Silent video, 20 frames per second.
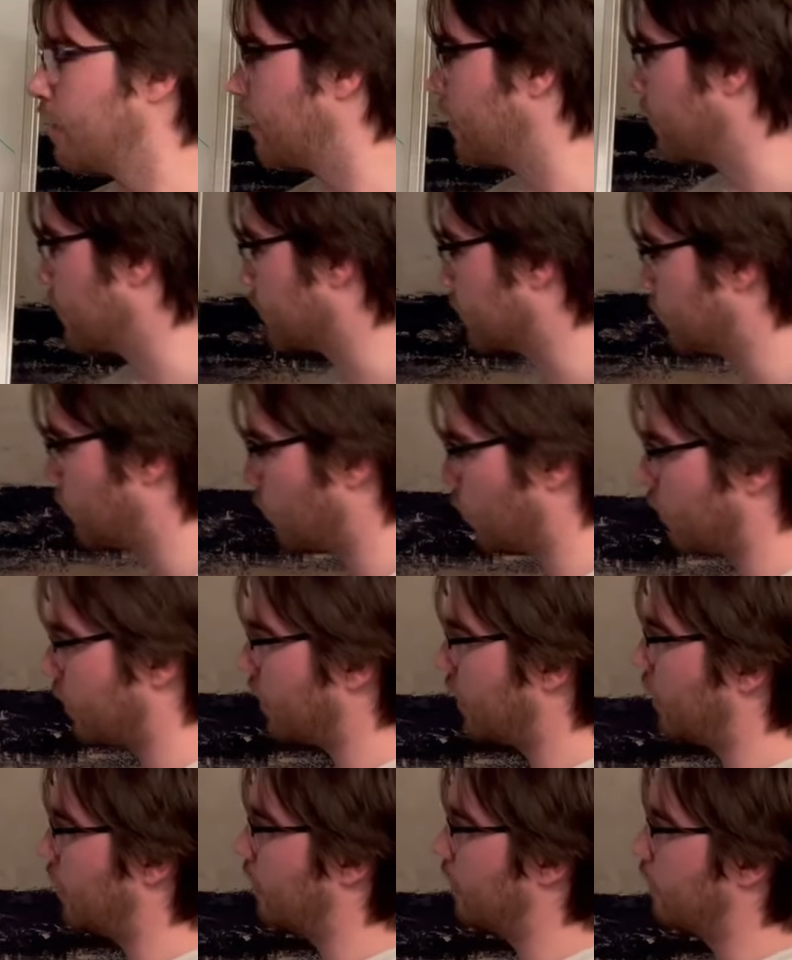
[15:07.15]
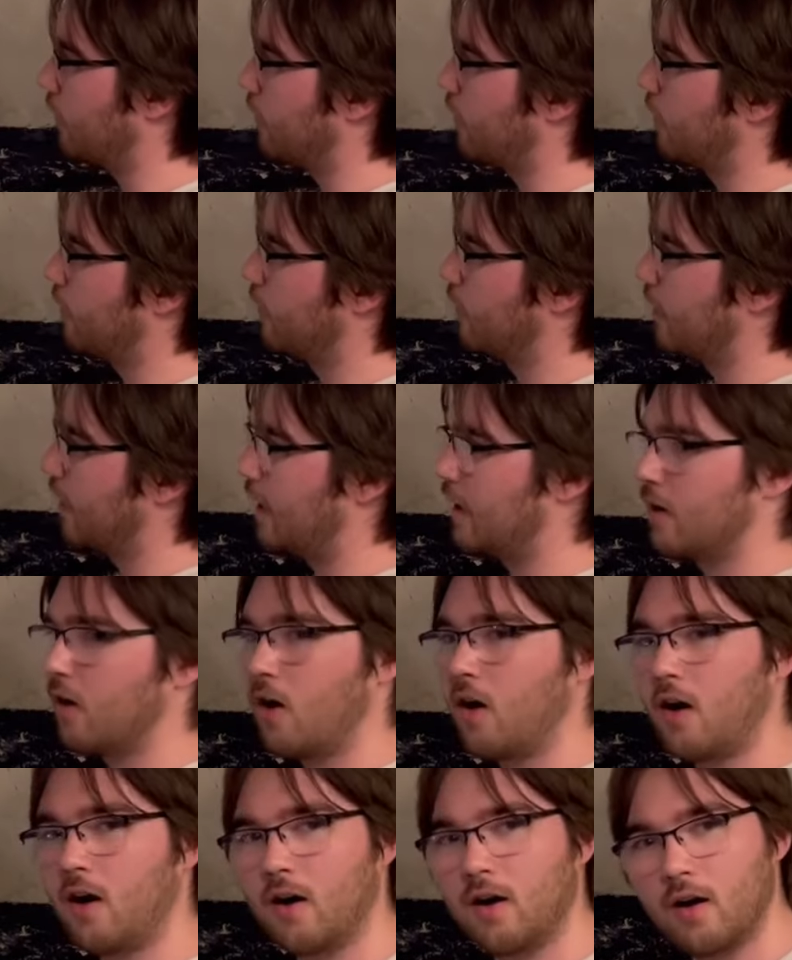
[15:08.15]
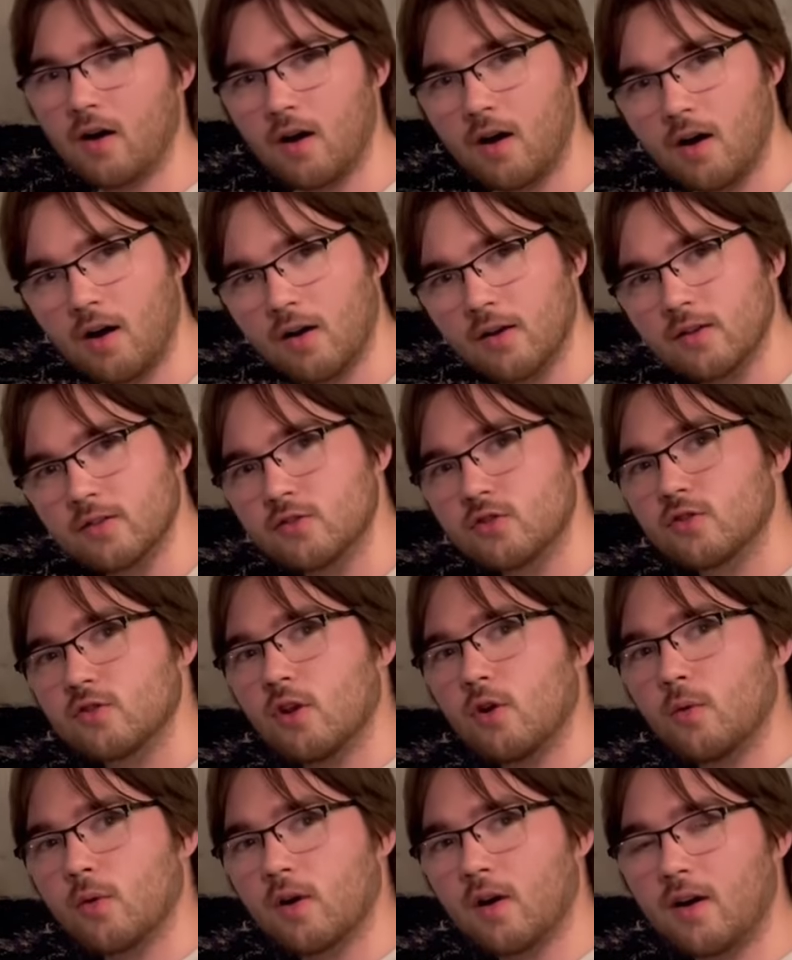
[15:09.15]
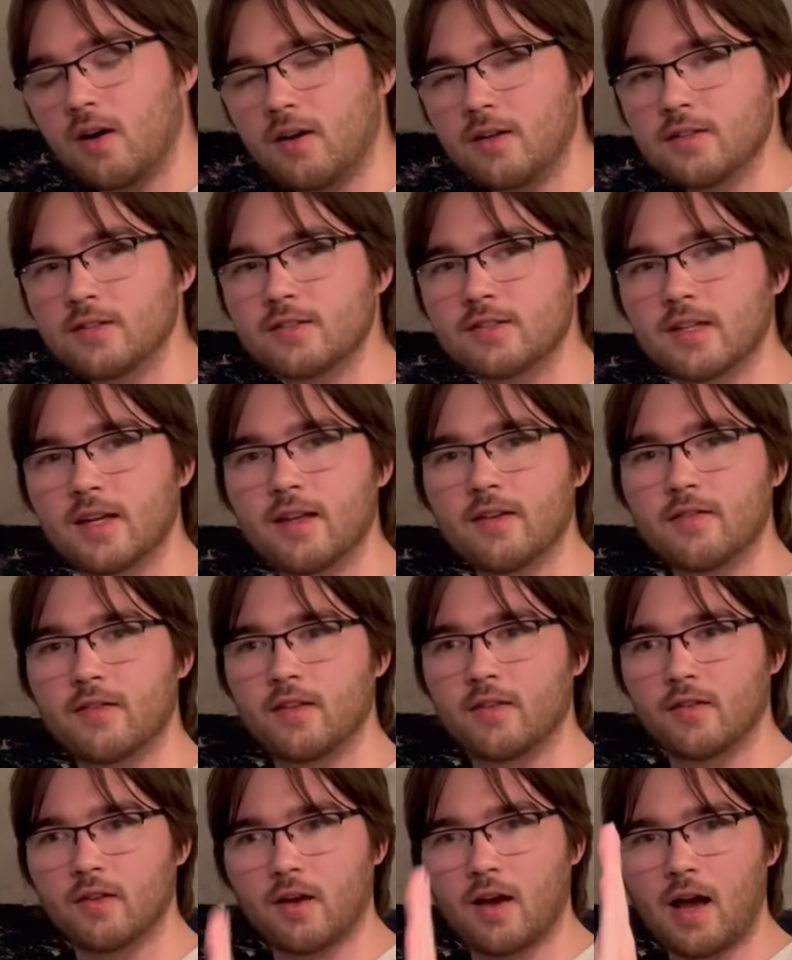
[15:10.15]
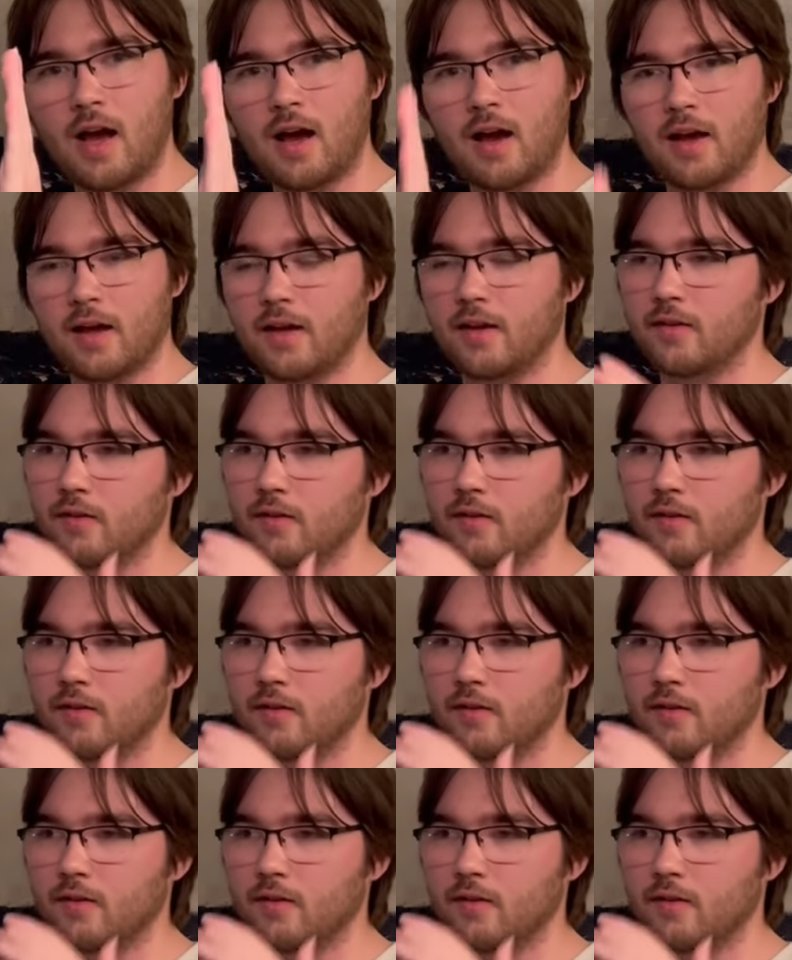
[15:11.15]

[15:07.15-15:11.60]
There's more of an slower onset than the highs.